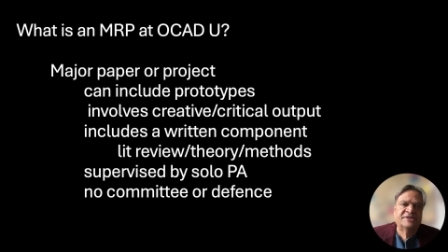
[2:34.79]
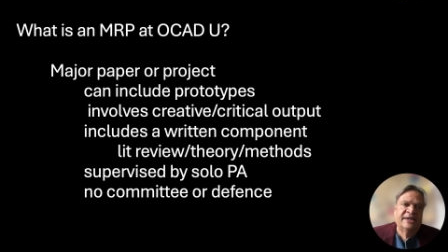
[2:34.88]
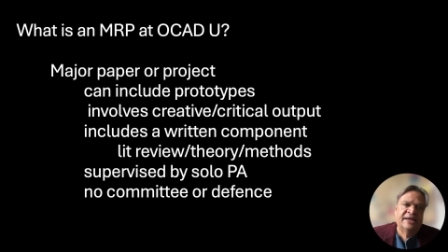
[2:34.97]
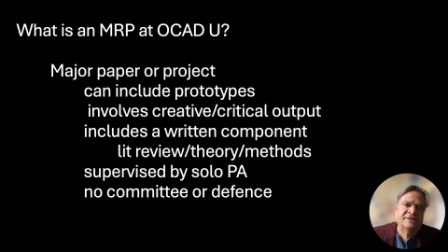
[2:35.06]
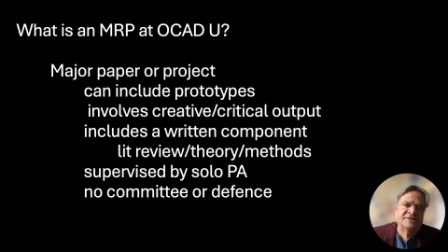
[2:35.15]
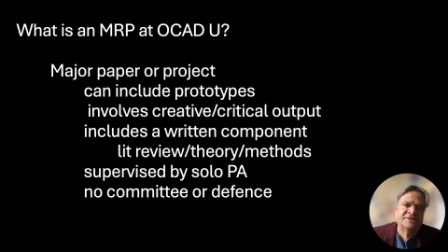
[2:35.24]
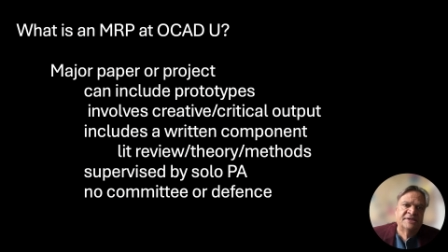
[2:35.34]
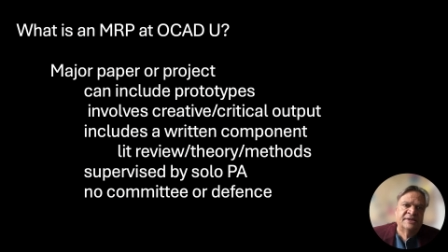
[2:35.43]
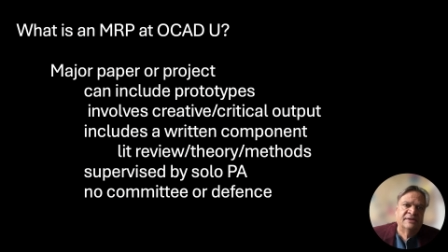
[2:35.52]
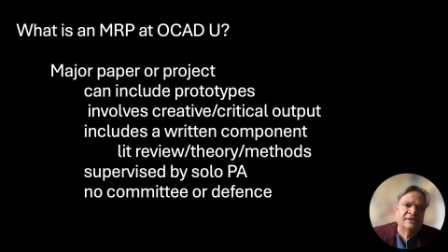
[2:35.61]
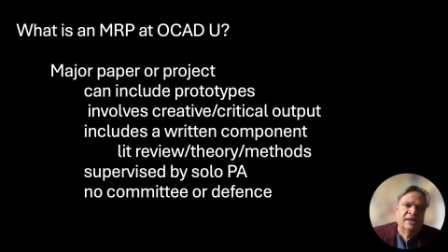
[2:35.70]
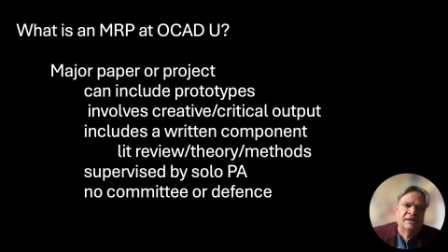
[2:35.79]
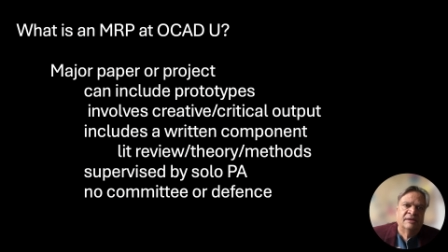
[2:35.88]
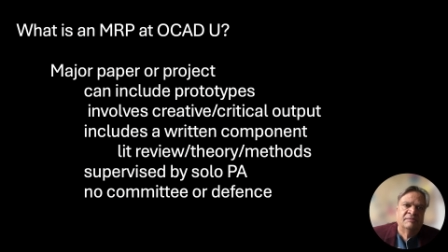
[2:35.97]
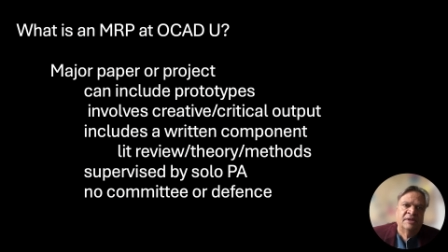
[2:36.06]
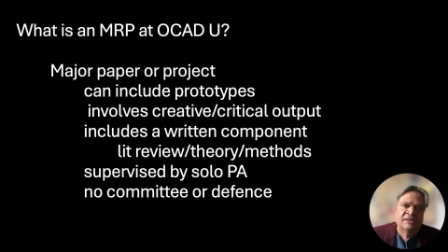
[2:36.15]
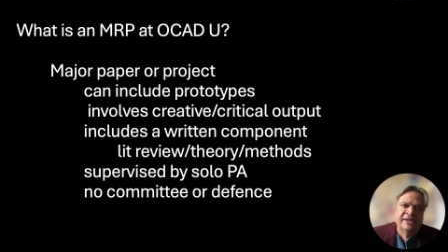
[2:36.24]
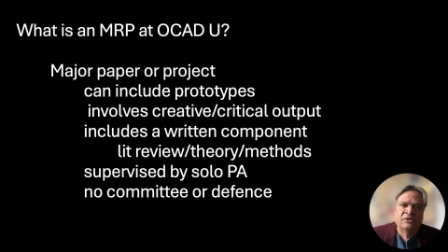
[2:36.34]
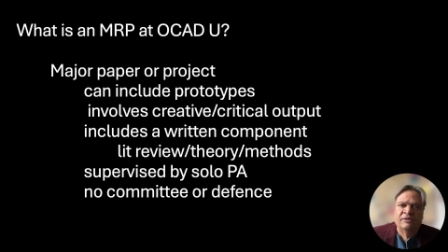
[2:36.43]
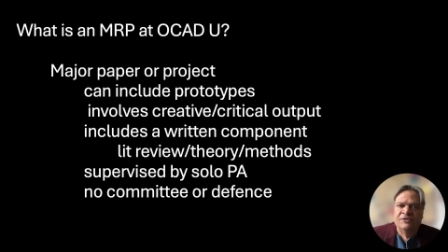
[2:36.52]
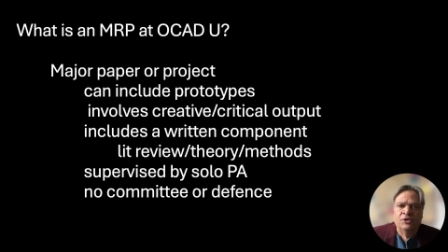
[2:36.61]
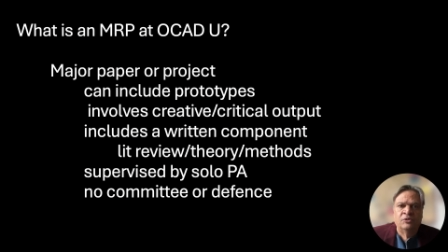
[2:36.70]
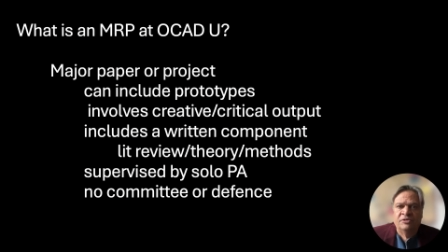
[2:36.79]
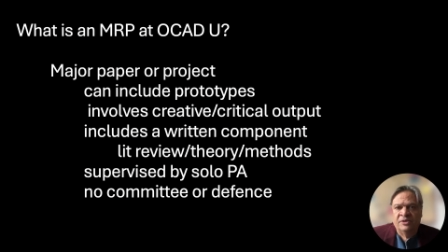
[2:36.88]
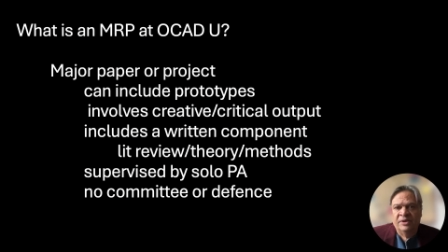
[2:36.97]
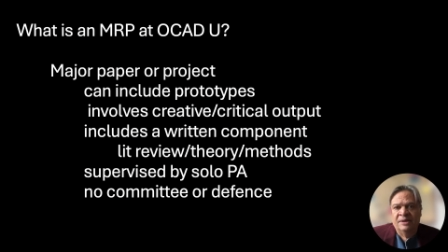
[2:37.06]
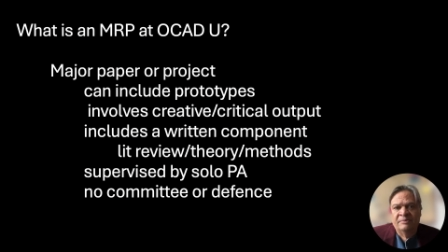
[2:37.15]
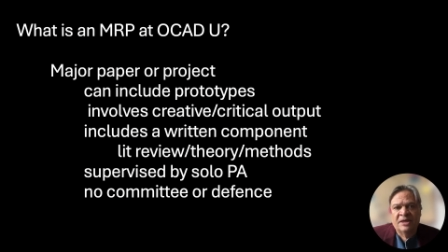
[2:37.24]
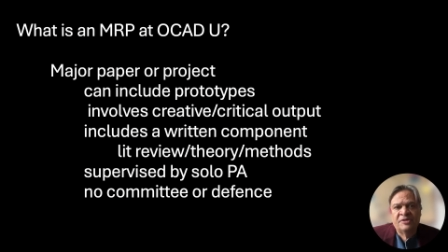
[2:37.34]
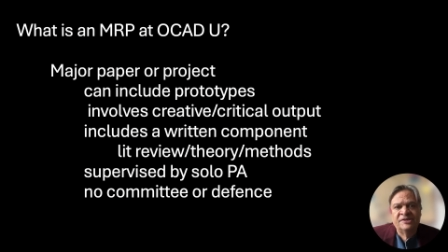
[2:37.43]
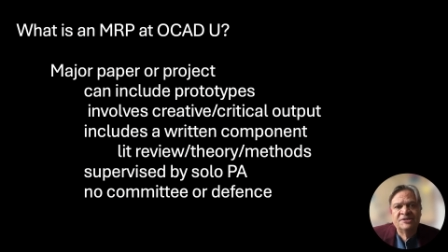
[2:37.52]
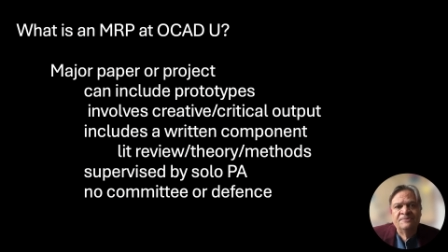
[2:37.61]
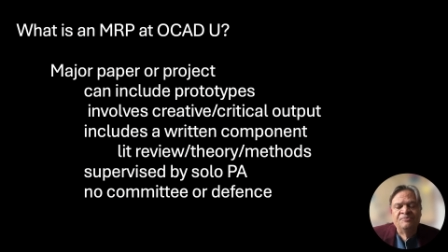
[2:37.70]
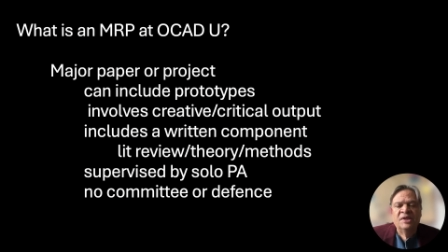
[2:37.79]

It has a lit review, theory, and methods.